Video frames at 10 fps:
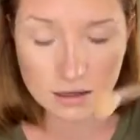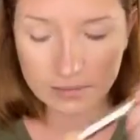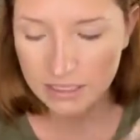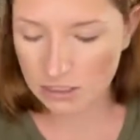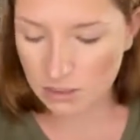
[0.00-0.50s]

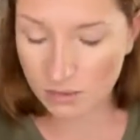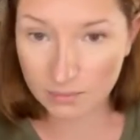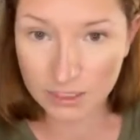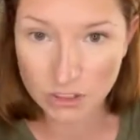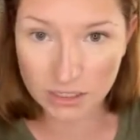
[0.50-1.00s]
I just want
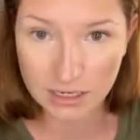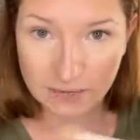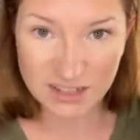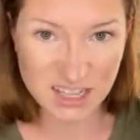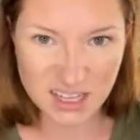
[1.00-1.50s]
to make sure I didn't
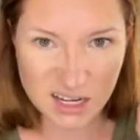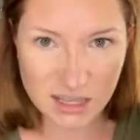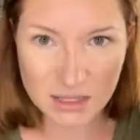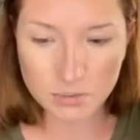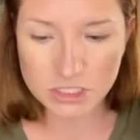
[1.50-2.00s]
have anything
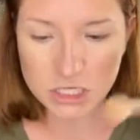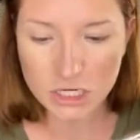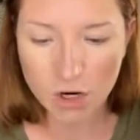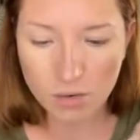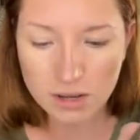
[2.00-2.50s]
on there, which I
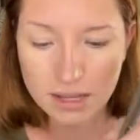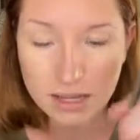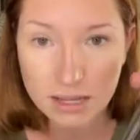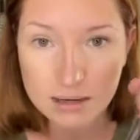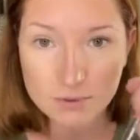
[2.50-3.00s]
don't.
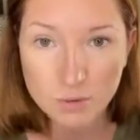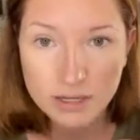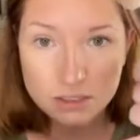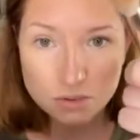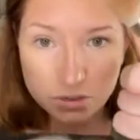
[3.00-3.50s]
And I'm
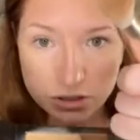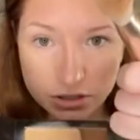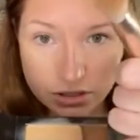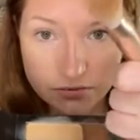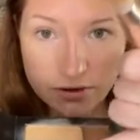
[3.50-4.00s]
going into a
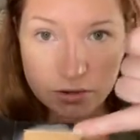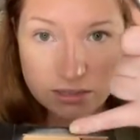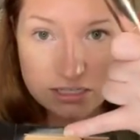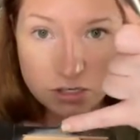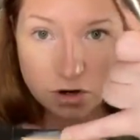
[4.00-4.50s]
third,
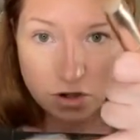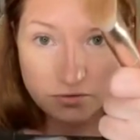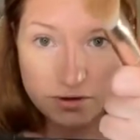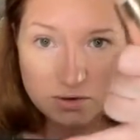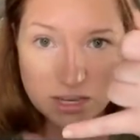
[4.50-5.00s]
these are all
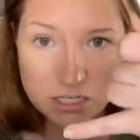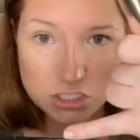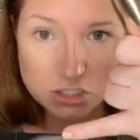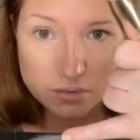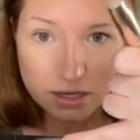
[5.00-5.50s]

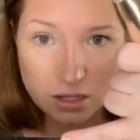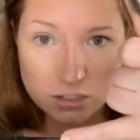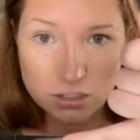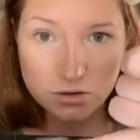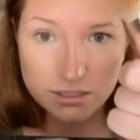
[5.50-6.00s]
foundation. So I
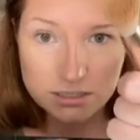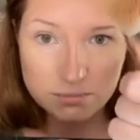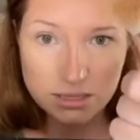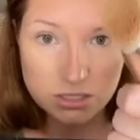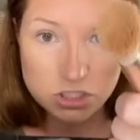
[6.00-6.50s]
color
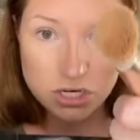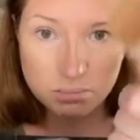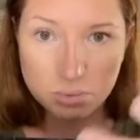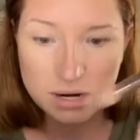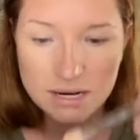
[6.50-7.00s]
corrected main
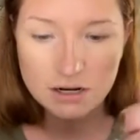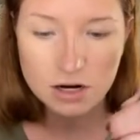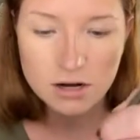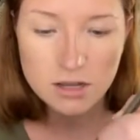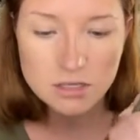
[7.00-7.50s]
shade
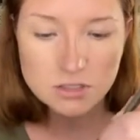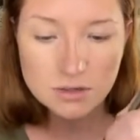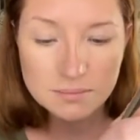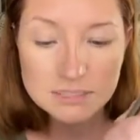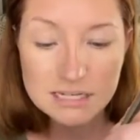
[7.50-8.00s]
brightener.
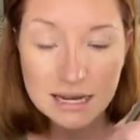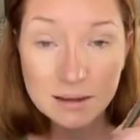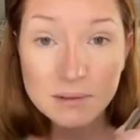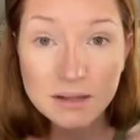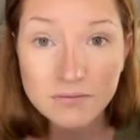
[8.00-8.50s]
So now I'm
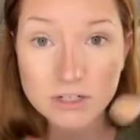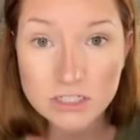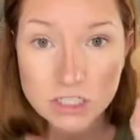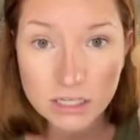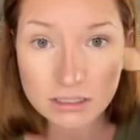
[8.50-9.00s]
dabbing
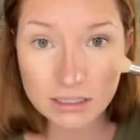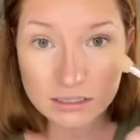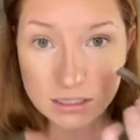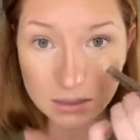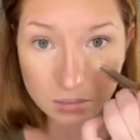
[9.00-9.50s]
very gently
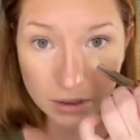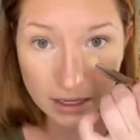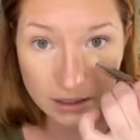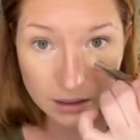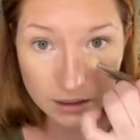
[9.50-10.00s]
into the
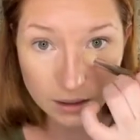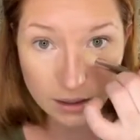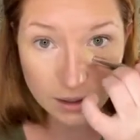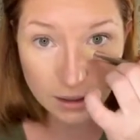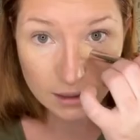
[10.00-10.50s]
brightener.
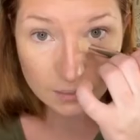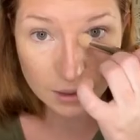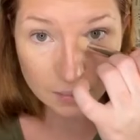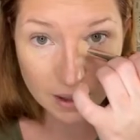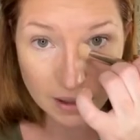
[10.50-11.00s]
And I'm
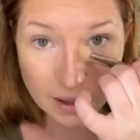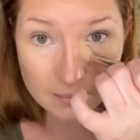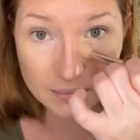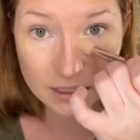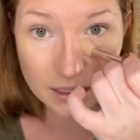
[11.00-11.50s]
going to
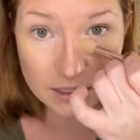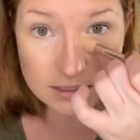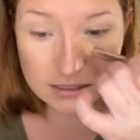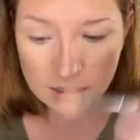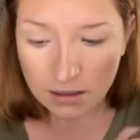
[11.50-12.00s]
pop
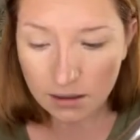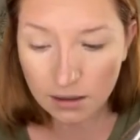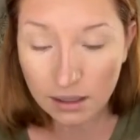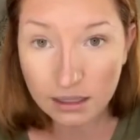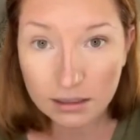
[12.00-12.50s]
this
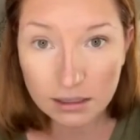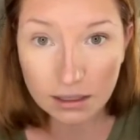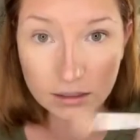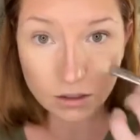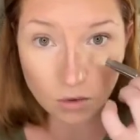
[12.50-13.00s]
in the
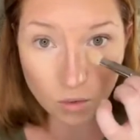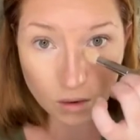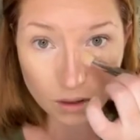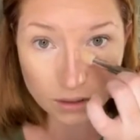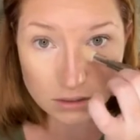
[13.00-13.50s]
inner
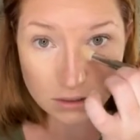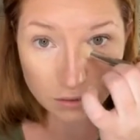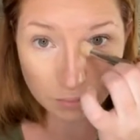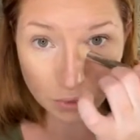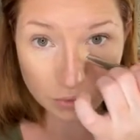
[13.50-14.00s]
corners
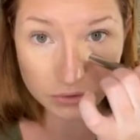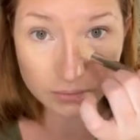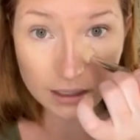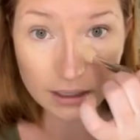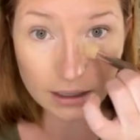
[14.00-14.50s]
of both
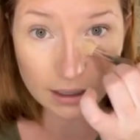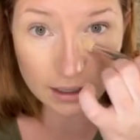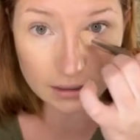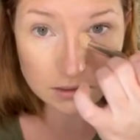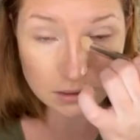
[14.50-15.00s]
of my
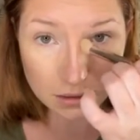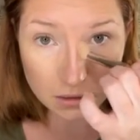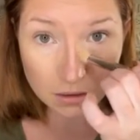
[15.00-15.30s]
eyes.